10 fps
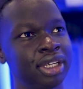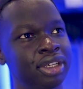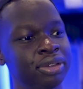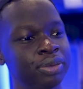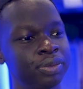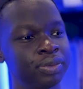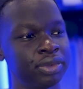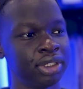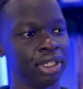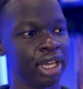I
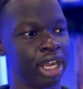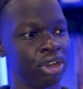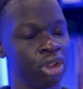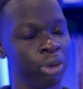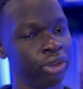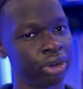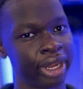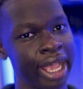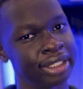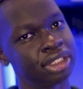didn't know what they're gonna
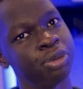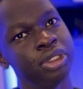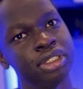ask of me,